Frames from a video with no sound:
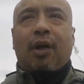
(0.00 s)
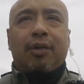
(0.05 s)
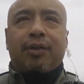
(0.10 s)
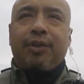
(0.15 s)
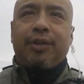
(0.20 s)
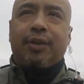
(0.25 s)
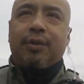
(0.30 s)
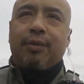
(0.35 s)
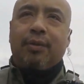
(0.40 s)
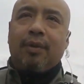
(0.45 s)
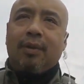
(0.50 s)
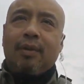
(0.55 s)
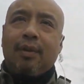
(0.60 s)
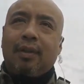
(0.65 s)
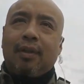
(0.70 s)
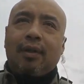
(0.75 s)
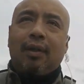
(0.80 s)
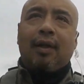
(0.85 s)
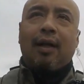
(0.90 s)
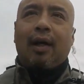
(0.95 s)
I haven't.
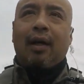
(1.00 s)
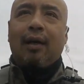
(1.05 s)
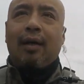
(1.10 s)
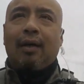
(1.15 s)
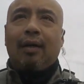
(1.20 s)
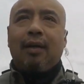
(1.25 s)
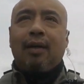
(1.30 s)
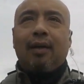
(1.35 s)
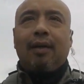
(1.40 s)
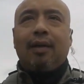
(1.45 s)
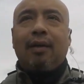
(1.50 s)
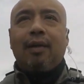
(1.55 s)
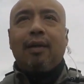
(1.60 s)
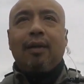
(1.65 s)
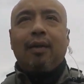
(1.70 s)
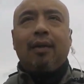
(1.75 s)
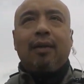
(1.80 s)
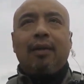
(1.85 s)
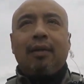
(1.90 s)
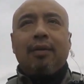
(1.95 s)
It doesn't matter.
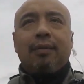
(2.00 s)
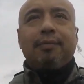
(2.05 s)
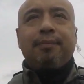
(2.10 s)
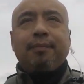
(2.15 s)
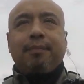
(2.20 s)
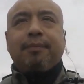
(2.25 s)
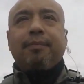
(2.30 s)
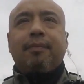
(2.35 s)
You have